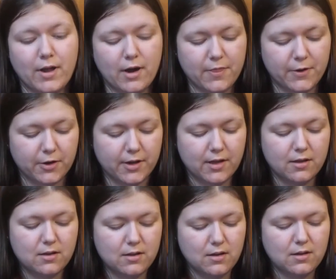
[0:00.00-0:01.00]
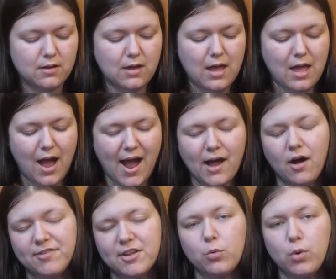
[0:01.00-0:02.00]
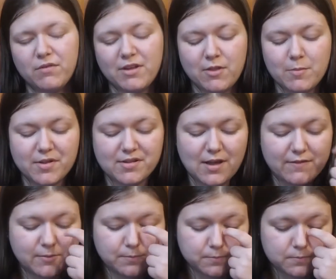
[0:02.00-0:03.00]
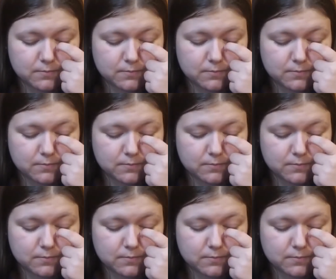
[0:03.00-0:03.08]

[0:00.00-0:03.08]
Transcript: out of 30. I also would have given them a 7.